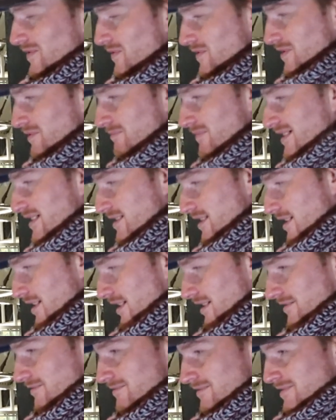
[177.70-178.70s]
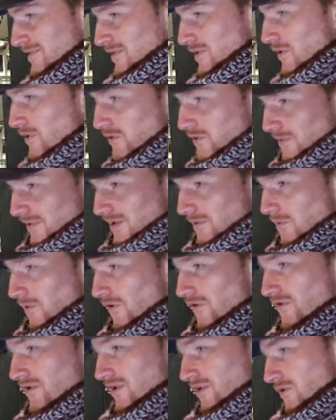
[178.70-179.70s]
who can we get? Who do we
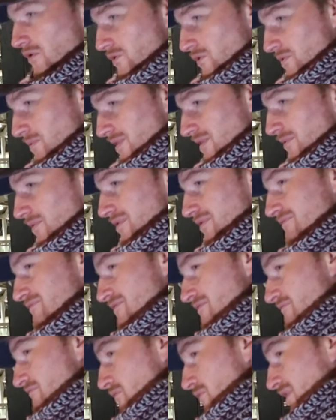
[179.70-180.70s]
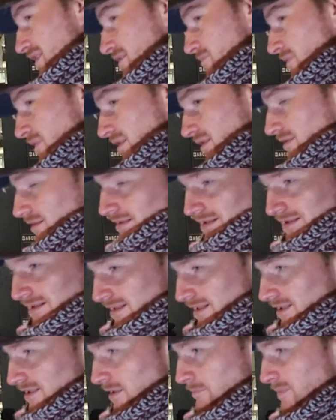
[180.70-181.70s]
want and who do we want to avoid? But
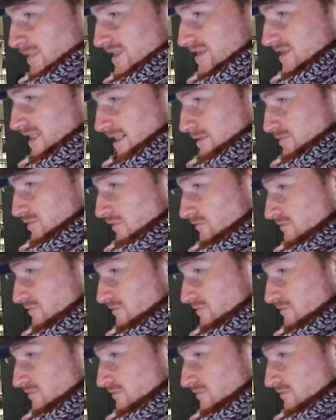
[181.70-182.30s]
the big teams,